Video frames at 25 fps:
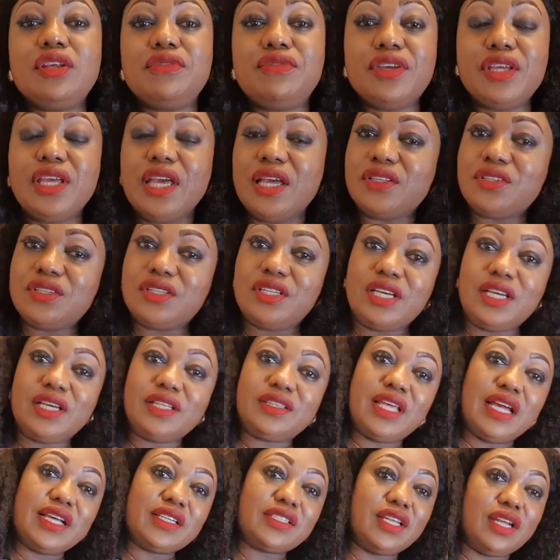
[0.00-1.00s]
to leave it here today.
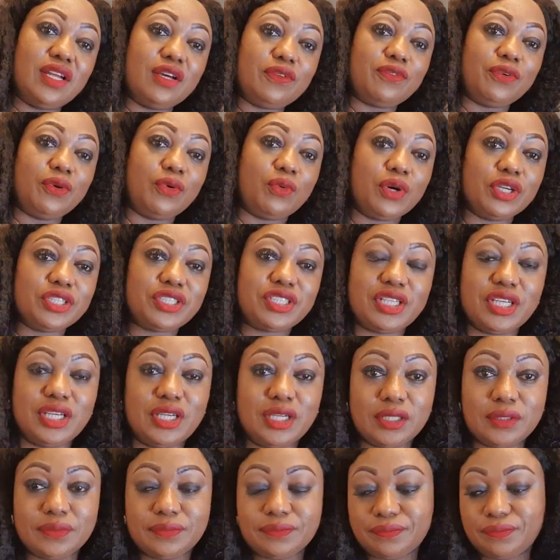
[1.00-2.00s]
Thanks a lot for watching.
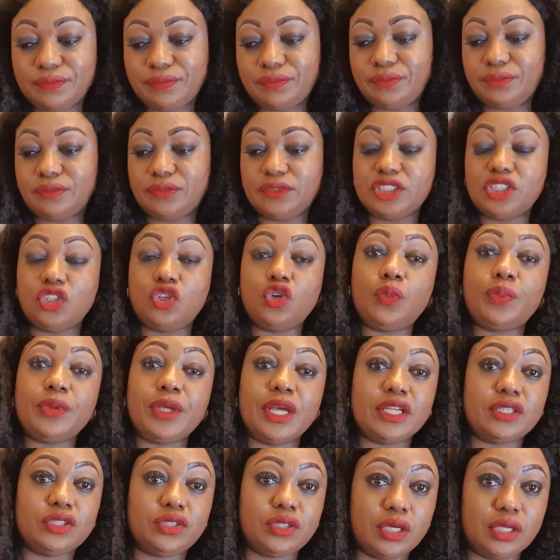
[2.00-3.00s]
I hope
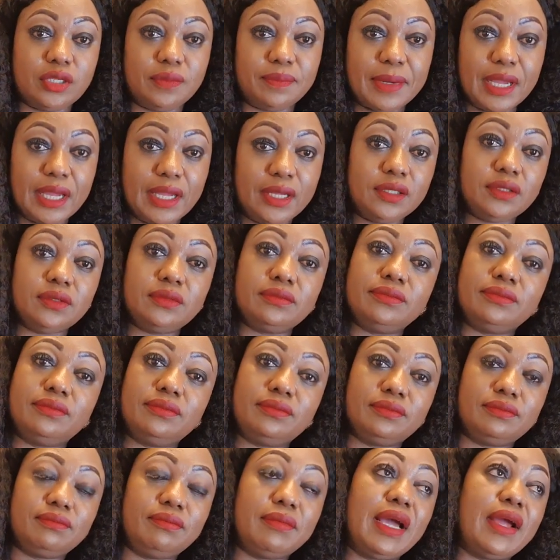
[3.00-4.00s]
you enjoyed
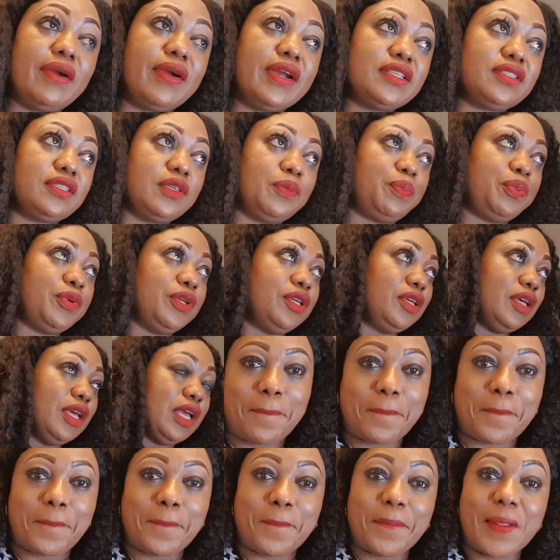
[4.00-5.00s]
my recipe.
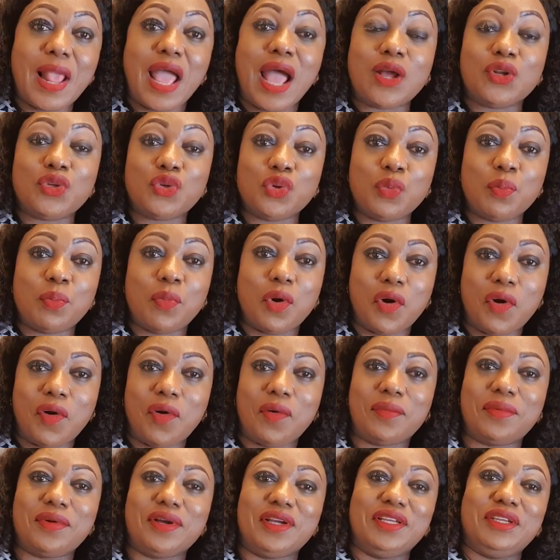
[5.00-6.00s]
I'll do
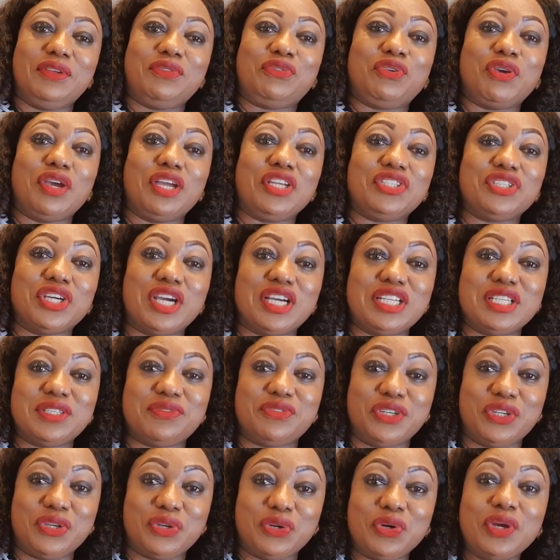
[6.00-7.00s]
more. If you enjoyed this
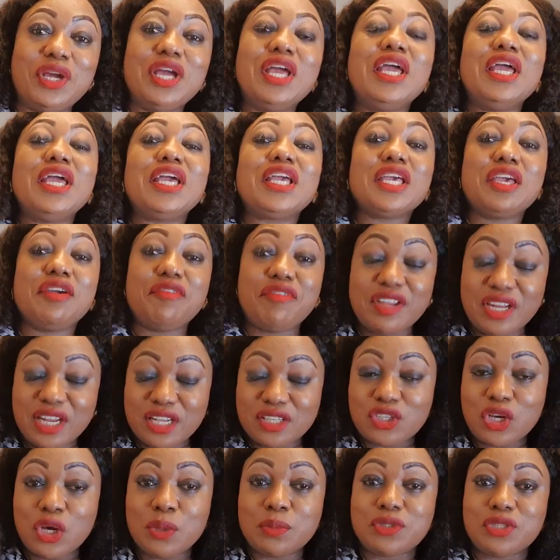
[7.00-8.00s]
video, give it
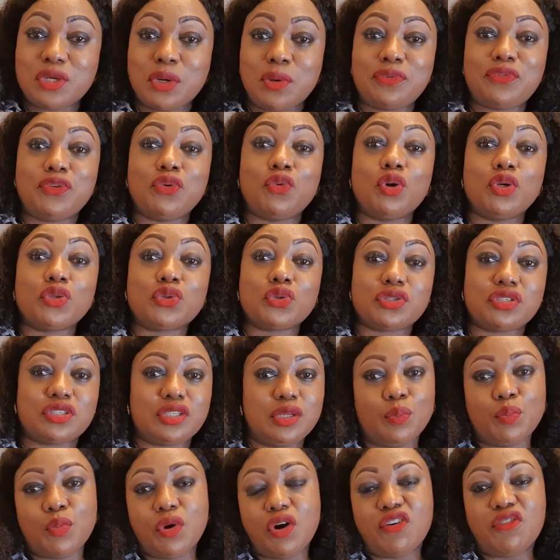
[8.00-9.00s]
a thumbs up. If you want to
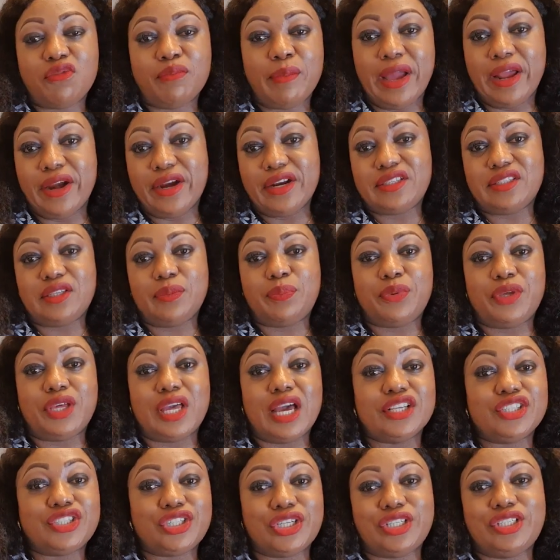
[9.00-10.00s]
see more of my recipe
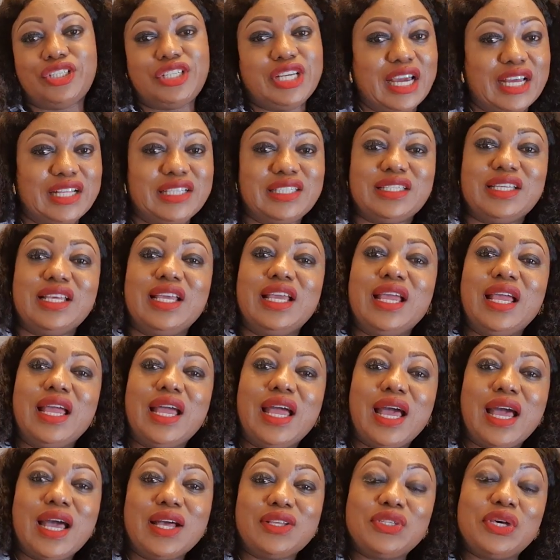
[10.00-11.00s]
and chit chat,
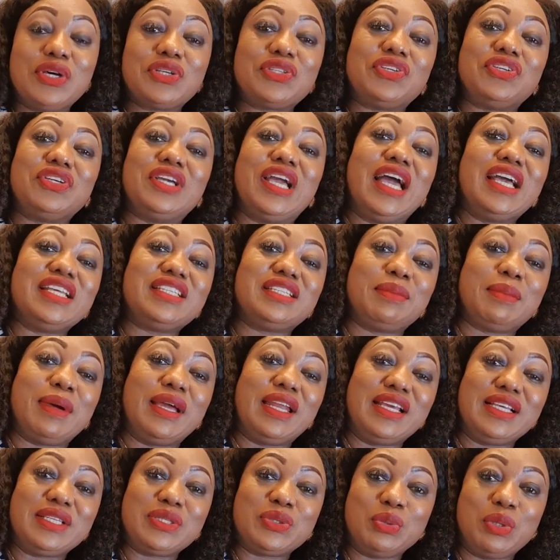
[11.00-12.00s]
I'll talk to you guys in my
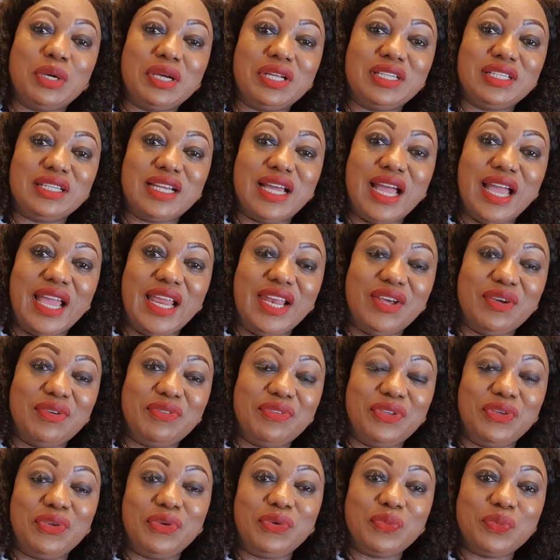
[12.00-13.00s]
next one. I
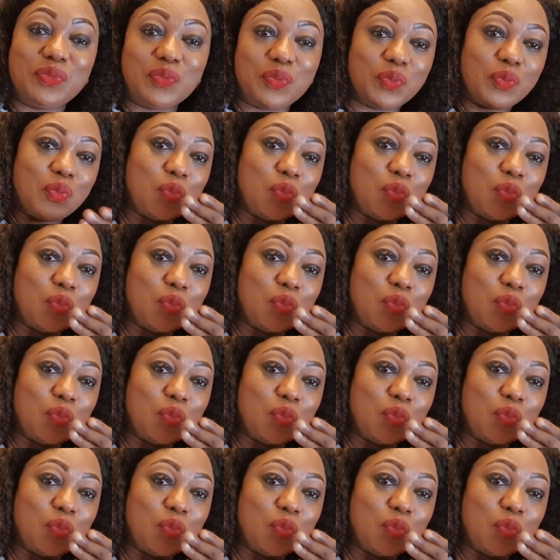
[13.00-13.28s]
love you.